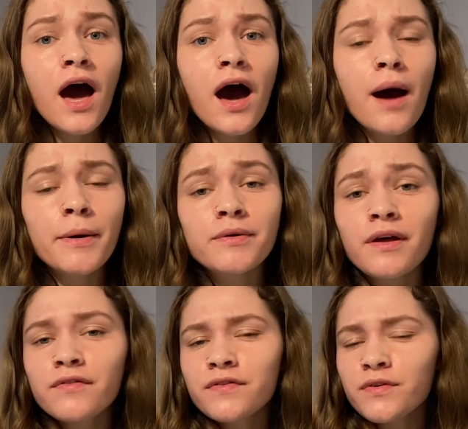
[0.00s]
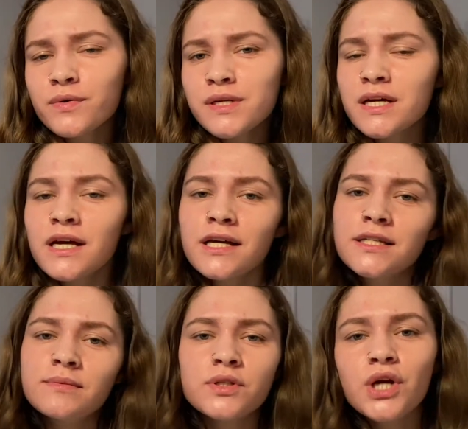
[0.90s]
I would love it if you would
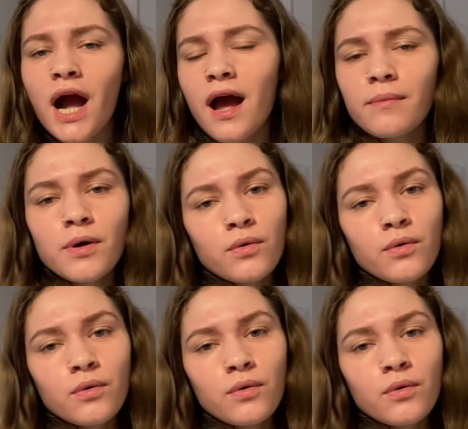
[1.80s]
subscribe,